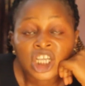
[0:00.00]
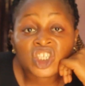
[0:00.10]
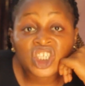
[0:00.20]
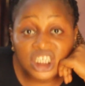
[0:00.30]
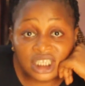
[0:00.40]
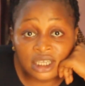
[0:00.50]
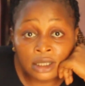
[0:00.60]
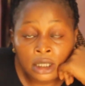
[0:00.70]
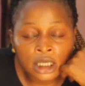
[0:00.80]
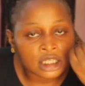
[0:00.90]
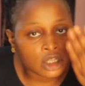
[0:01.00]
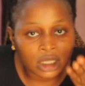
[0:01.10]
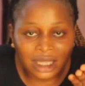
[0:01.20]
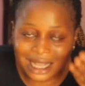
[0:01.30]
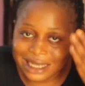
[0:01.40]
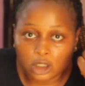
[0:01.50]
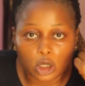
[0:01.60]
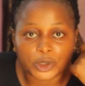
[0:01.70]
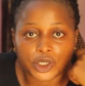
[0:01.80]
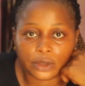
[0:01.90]
Cheating is not the last
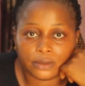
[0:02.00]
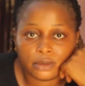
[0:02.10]
option.